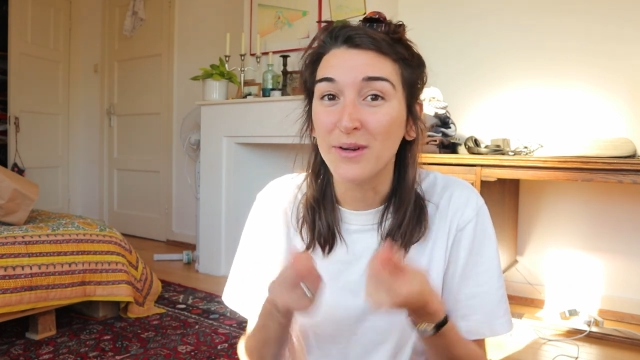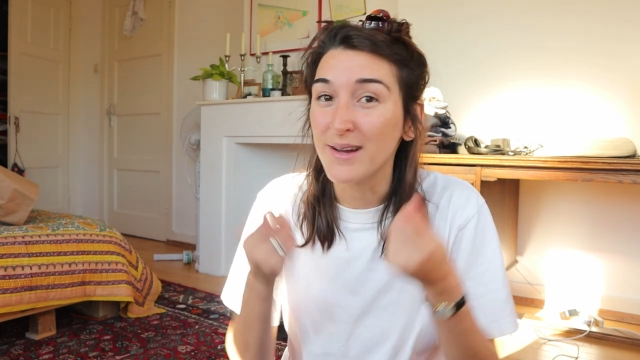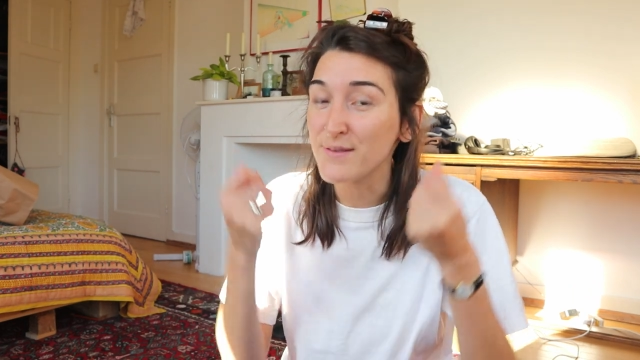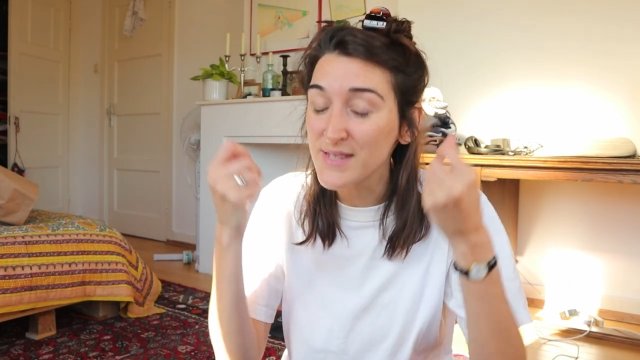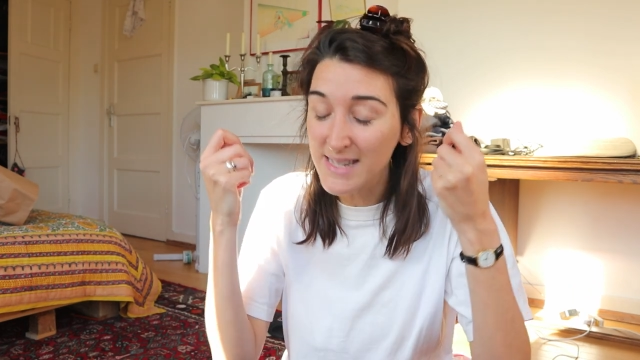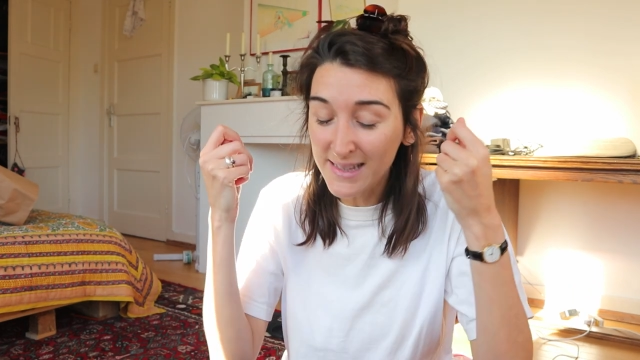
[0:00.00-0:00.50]
and
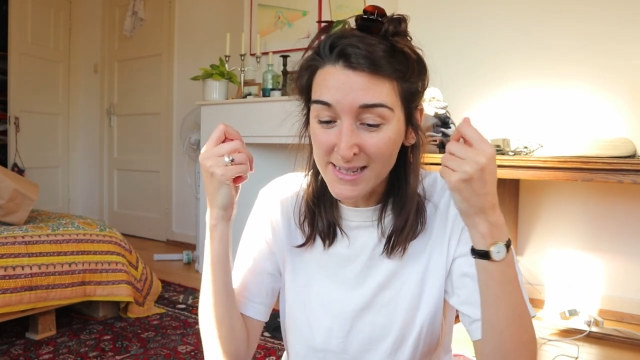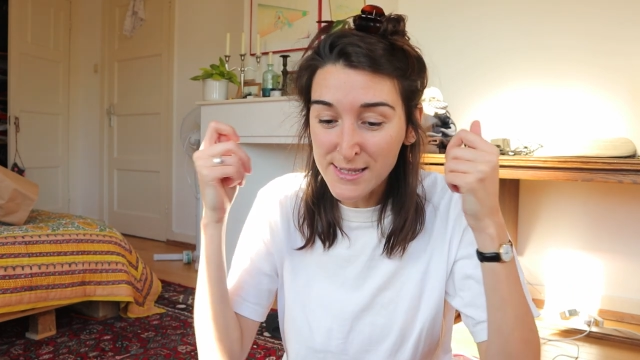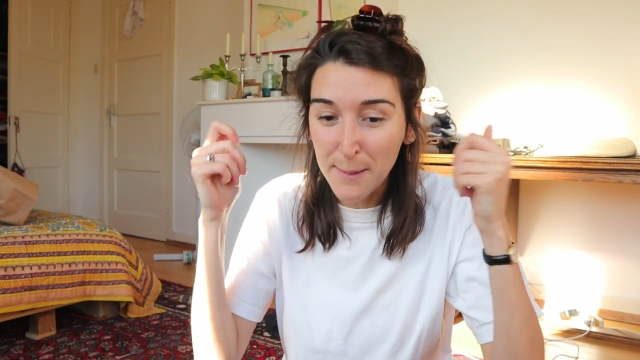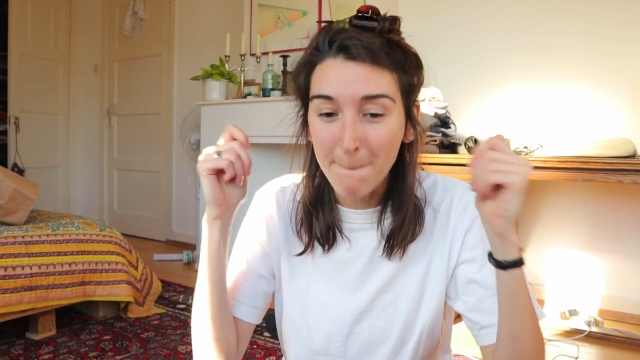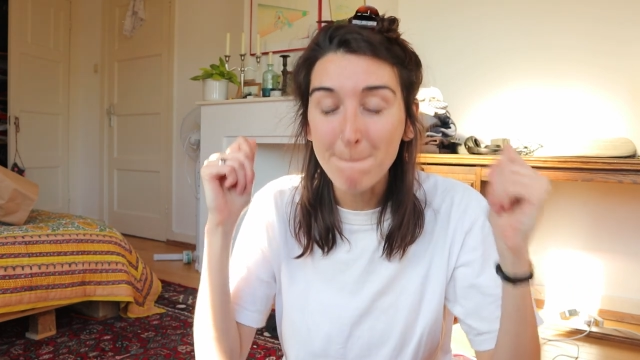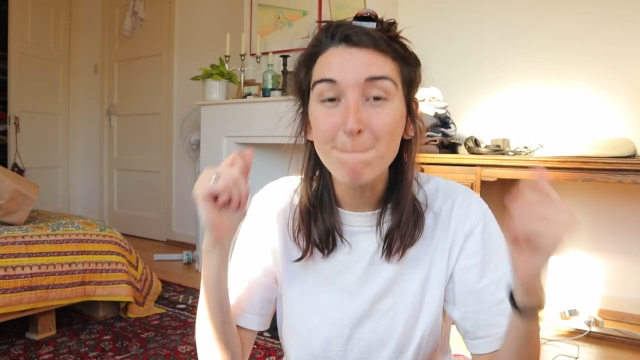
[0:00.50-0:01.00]
I've said
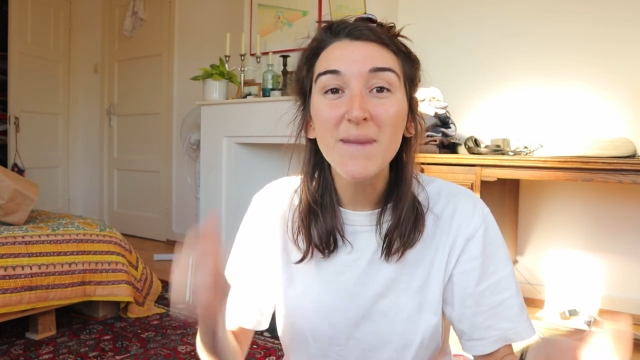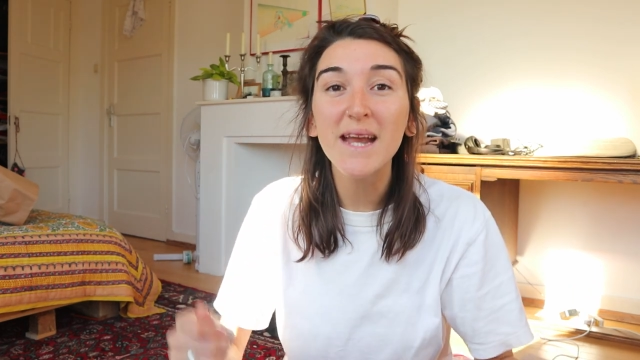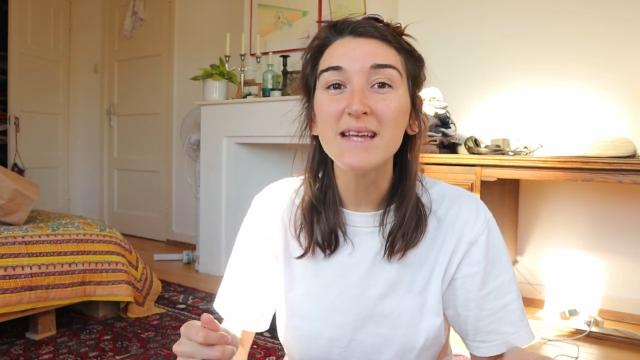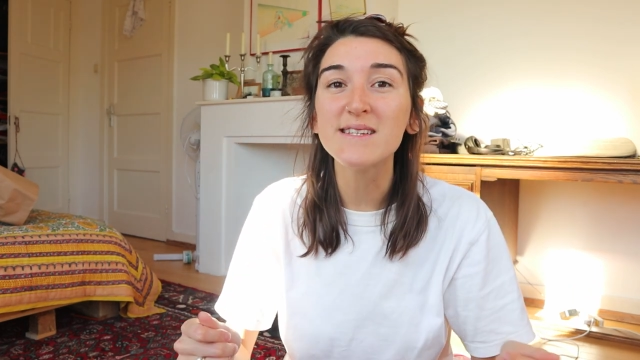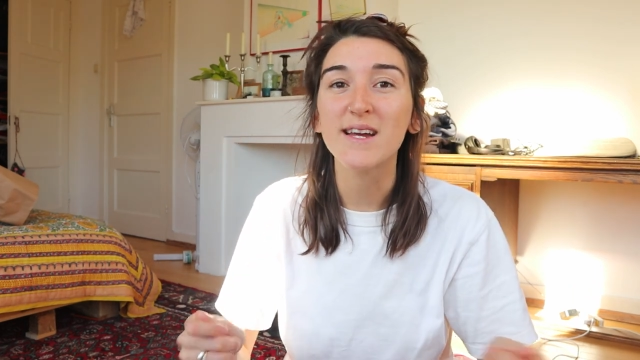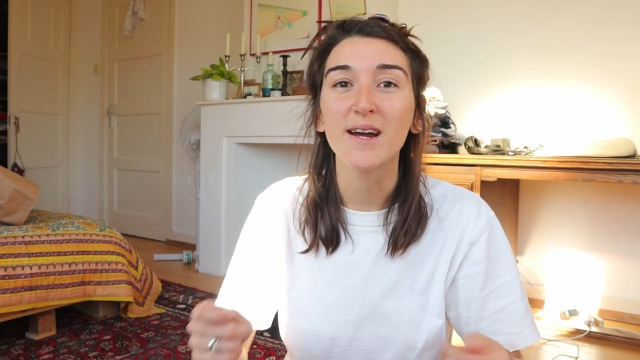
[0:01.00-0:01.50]
this
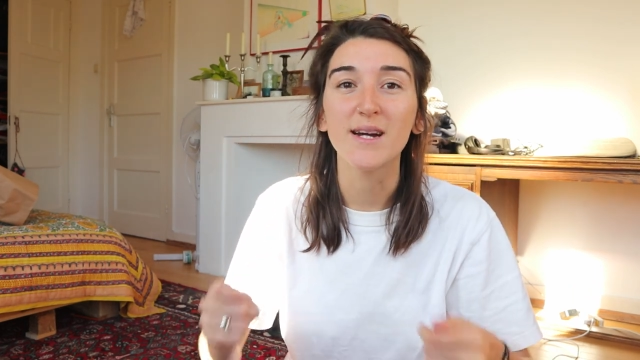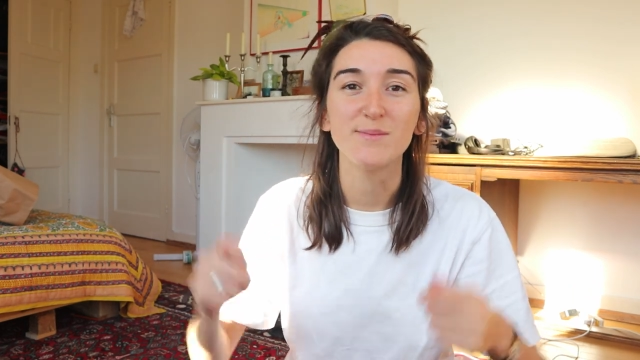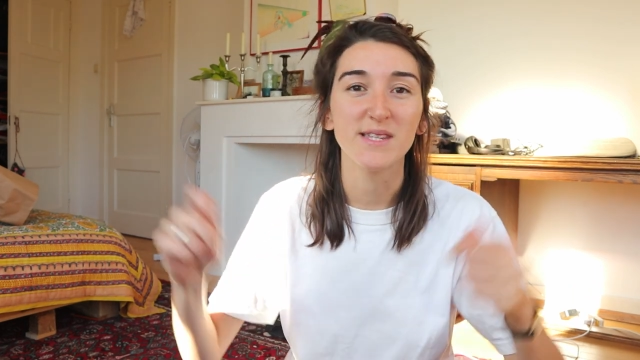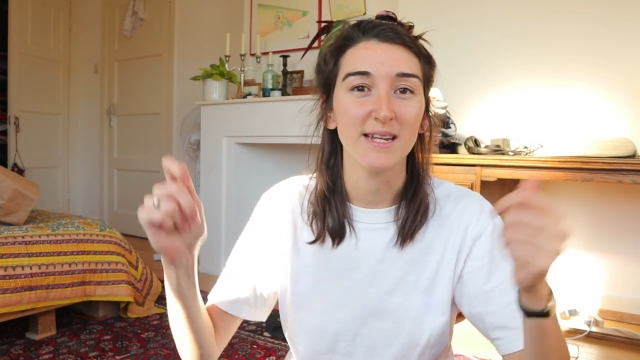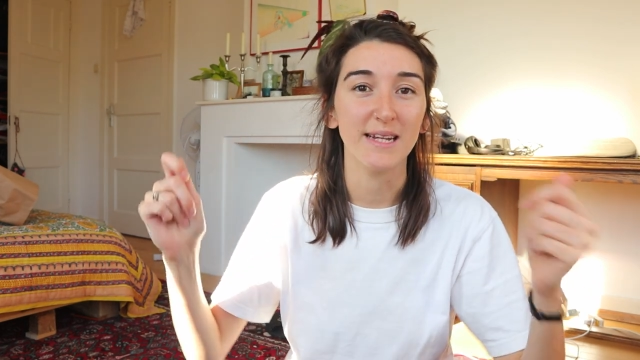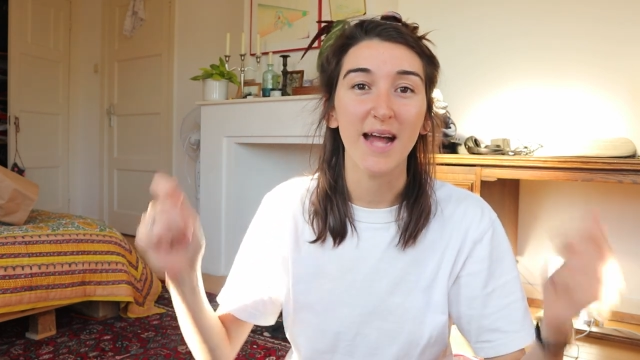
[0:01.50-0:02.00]
many
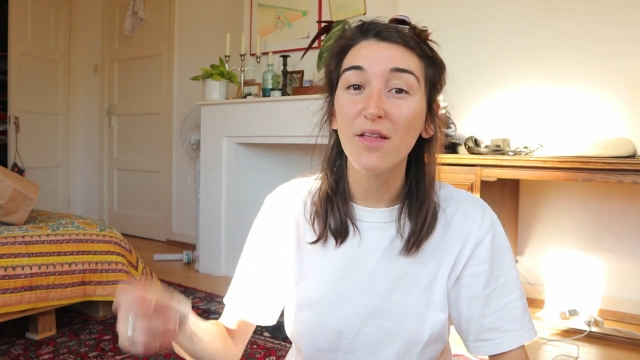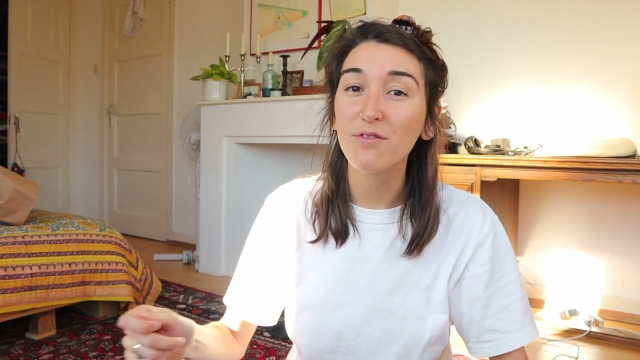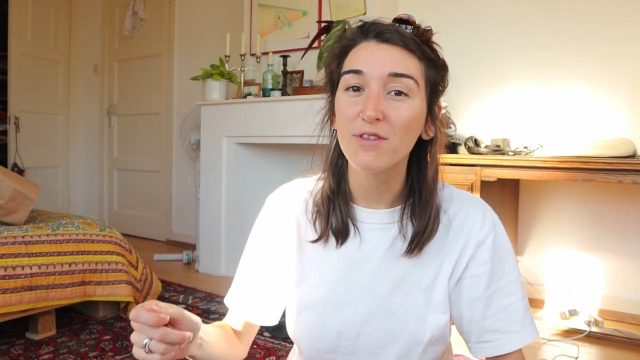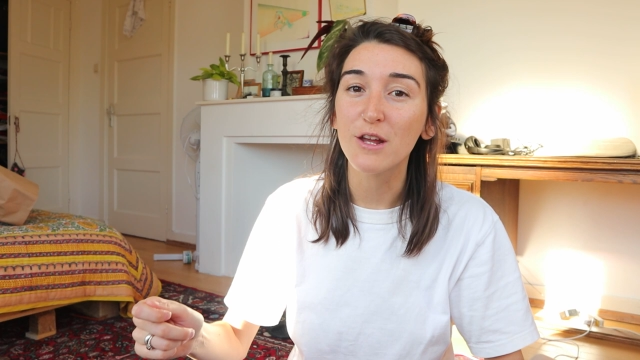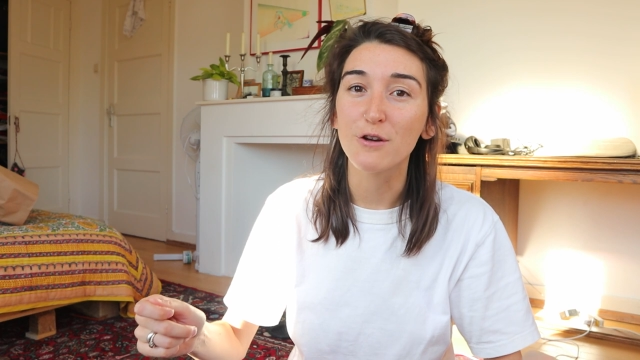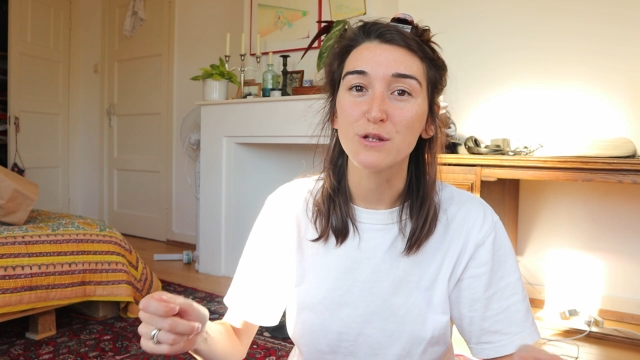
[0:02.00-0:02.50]
times and in other
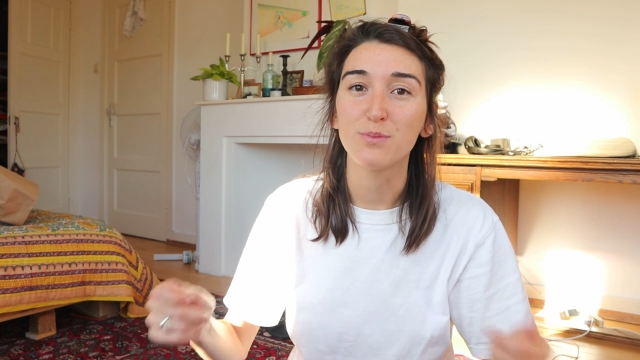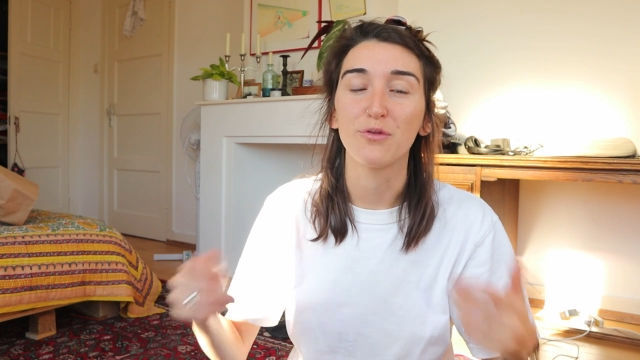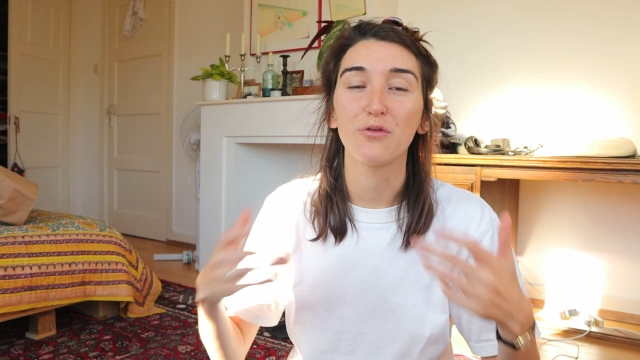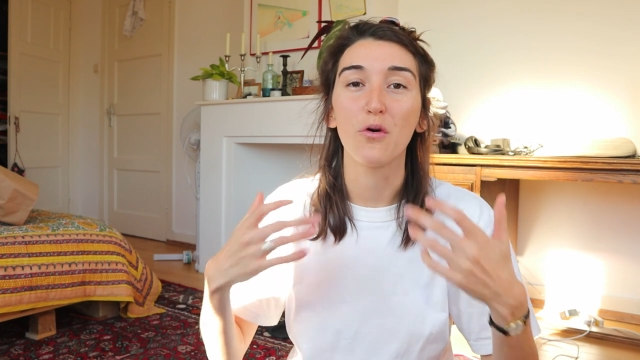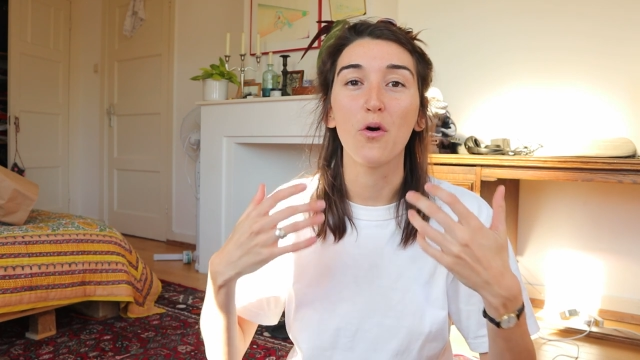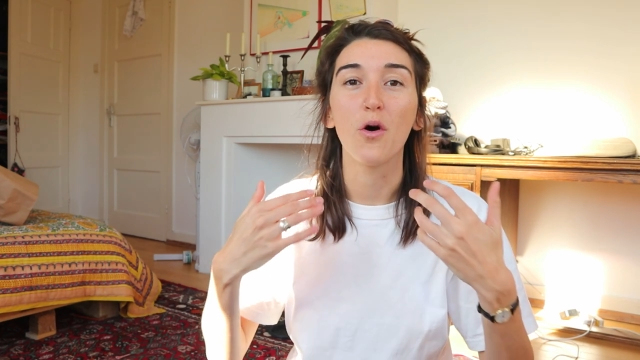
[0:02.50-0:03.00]
videos
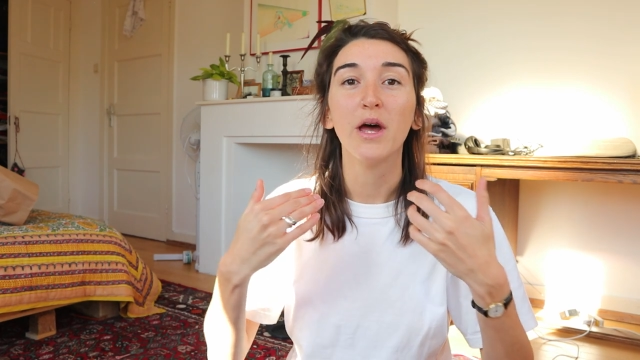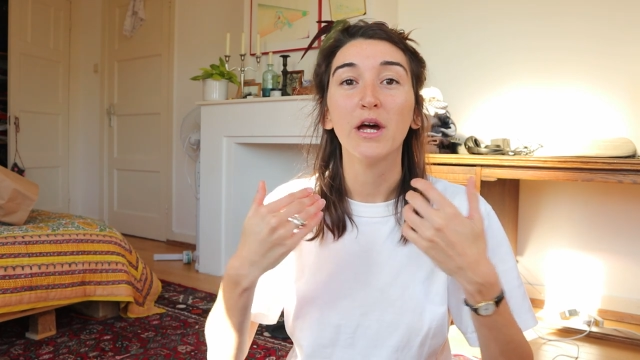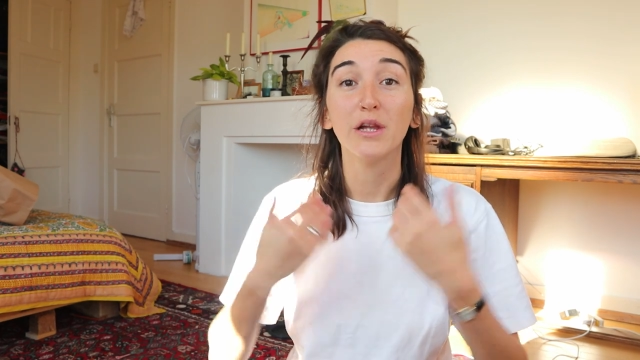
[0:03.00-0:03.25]
before,